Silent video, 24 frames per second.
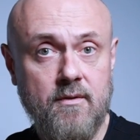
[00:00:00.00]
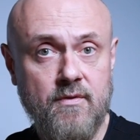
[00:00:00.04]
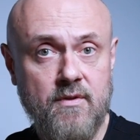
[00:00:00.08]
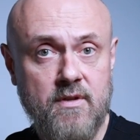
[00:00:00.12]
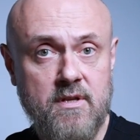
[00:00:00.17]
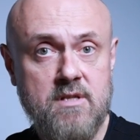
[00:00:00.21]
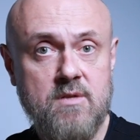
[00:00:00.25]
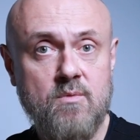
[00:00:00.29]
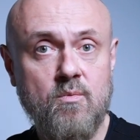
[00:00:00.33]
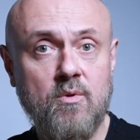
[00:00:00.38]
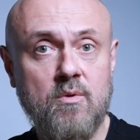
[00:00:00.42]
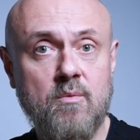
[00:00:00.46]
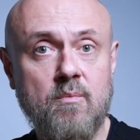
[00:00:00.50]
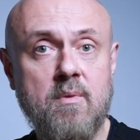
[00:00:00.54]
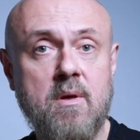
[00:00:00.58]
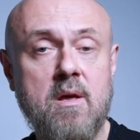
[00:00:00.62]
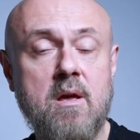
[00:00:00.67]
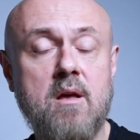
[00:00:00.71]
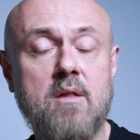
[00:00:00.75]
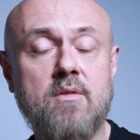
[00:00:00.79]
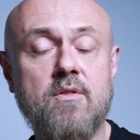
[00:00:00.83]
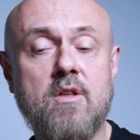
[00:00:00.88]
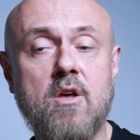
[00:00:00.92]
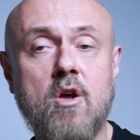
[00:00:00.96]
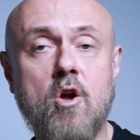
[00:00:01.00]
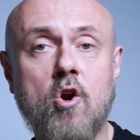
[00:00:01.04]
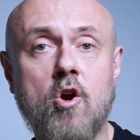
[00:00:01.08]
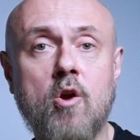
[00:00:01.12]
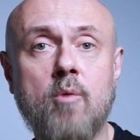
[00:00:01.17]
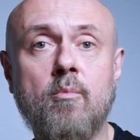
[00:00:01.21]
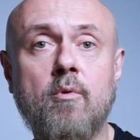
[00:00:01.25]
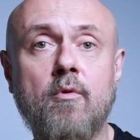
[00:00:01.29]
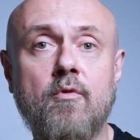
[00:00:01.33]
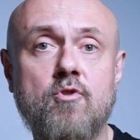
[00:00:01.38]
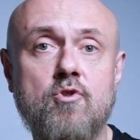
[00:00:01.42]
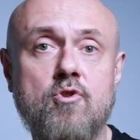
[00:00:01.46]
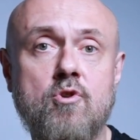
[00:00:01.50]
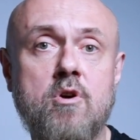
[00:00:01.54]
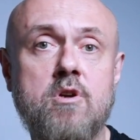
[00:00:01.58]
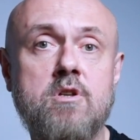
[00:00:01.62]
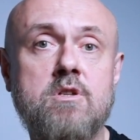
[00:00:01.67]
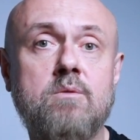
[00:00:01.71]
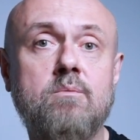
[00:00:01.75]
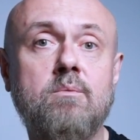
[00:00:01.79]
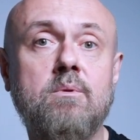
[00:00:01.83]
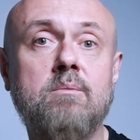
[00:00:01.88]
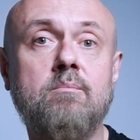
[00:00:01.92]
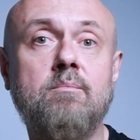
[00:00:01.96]
this would be, the herb of
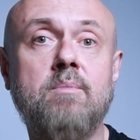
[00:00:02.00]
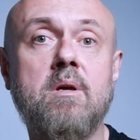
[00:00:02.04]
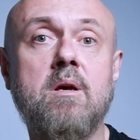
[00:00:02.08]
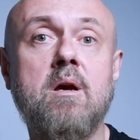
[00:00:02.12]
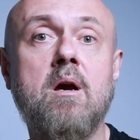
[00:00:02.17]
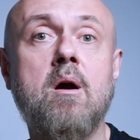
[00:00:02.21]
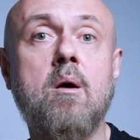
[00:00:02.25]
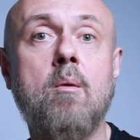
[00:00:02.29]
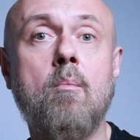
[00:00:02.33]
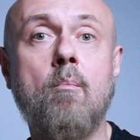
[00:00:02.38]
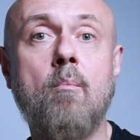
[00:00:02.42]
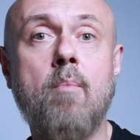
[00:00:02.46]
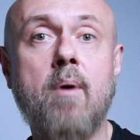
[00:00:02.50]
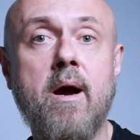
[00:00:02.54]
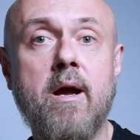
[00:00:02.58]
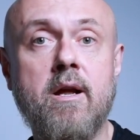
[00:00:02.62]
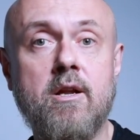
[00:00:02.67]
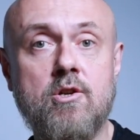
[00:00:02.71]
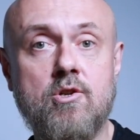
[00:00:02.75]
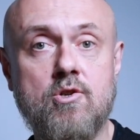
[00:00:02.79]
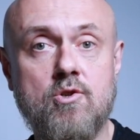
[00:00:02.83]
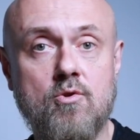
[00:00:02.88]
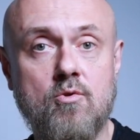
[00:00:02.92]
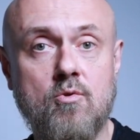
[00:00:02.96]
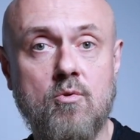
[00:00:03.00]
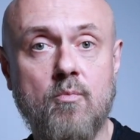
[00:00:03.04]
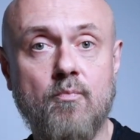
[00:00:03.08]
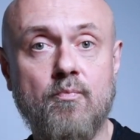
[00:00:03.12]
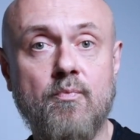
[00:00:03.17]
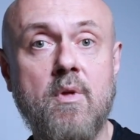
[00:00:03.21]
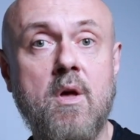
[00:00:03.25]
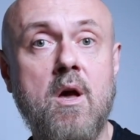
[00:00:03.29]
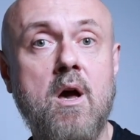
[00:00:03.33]
choice would be Bai Zhu,